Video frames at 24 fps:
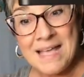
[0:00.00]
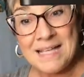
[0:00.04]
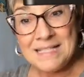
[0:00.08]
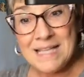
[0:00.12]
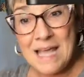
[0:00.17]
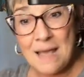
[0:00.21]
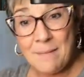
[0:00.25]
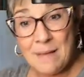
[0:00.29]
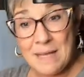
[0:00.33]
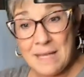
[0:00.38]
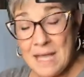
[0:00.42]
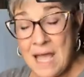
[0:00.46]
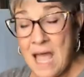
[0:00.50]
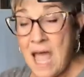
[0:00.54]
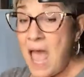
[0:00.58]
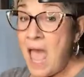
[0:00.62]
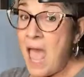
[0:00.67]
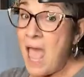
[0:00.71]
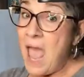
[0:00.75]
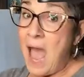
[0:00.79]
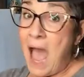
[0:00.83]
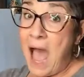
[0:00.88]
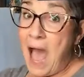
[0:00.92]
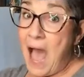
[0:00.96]
Debbie,
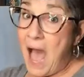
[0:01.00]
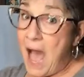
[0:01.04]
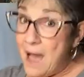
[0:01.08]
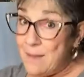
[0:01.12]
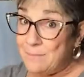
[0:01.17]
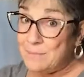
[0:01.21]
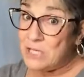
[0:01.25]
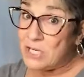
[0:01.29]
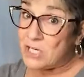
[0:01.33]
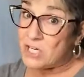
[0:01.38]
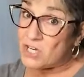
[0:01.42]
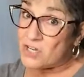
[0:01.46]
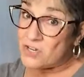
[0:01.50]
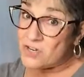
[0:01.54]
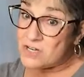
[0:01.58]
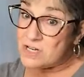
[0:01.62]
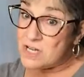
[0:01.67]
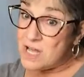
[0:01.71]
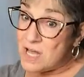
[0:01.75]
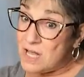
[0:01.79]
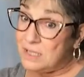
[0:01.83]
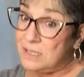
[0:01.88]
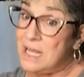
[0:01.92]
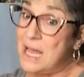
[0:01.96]
I'm your
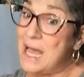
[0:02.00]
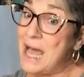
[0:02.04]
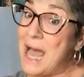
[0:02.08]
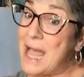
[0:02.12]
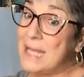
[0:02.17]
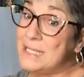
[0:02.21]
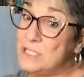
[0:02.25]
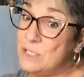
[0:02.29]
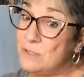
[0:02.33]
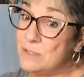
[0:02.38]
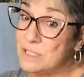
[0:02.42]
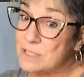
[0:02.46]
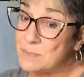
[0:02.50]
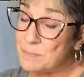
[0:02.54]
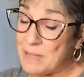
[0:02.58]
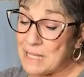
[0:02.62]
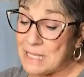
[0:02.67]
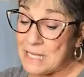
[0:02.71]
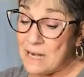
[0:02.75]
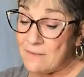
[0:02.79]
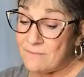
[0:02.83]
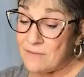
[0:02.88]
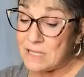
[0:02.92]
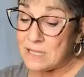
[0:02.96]
girl. I do
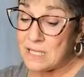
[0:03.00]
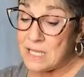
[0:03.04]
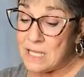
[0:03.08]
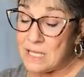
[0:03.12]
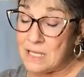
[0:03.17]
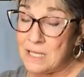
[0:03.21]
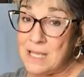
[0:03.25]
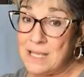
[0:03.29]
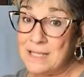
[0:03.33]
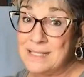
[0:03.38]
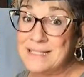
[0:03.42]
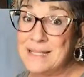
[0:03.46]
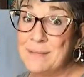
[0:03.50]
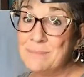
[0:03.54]
explain everything.